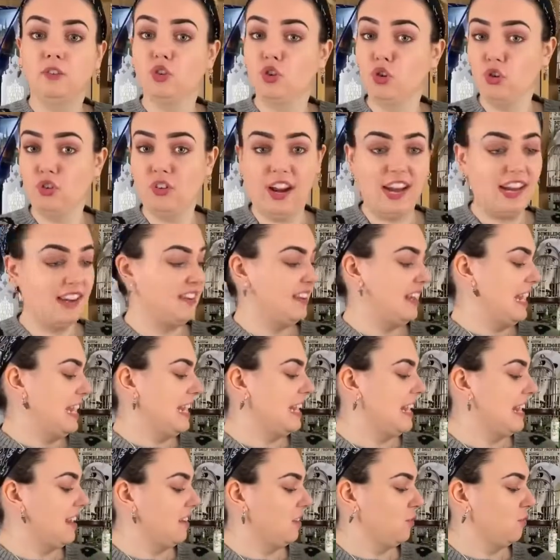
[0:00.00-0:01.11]
Door
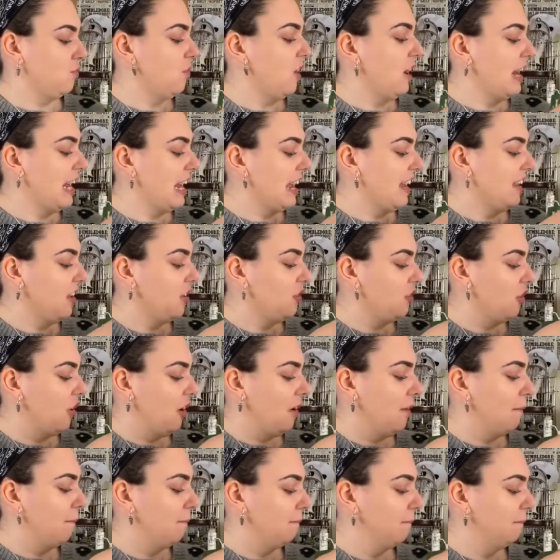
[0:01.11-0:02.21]
18 is right at the
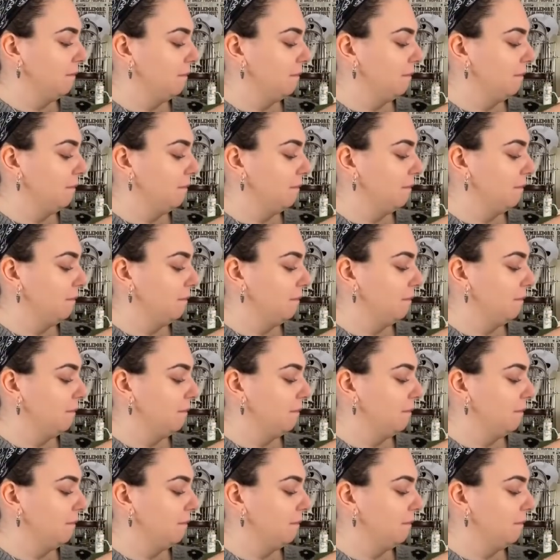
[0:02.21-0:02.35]
top.